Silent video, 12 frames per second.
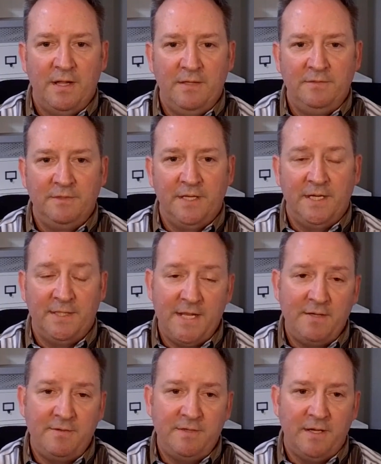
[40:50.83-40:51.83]
and I
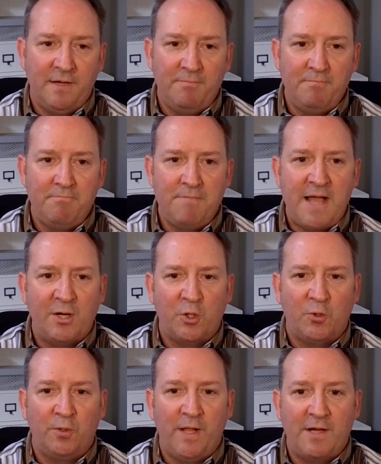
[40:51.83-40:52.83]
think
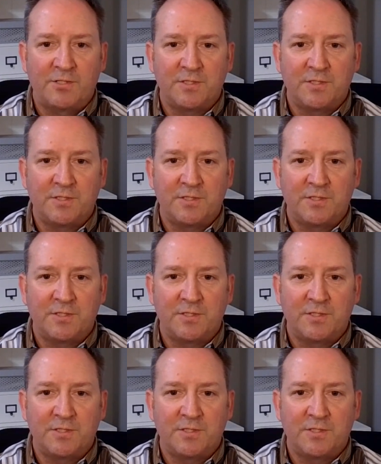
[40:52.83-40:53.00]
Matt Cole